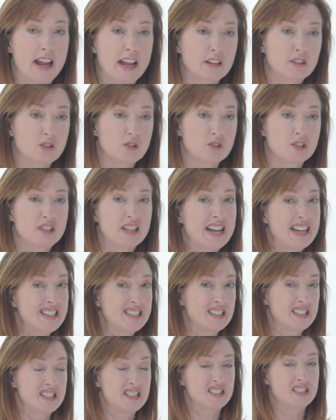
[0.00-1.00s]

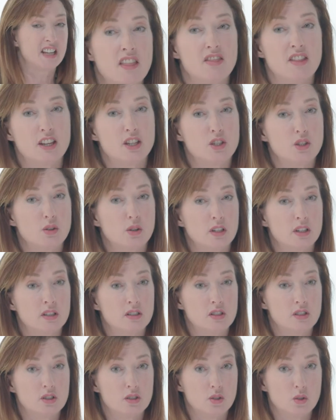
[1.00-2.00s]
exercises that you
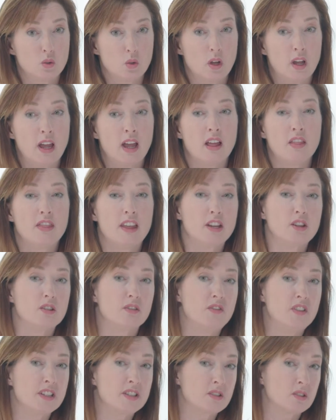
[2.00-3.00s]
can do that your
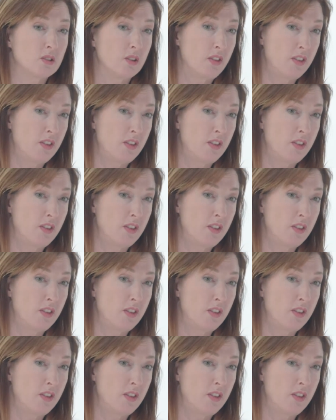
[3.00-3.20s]
physical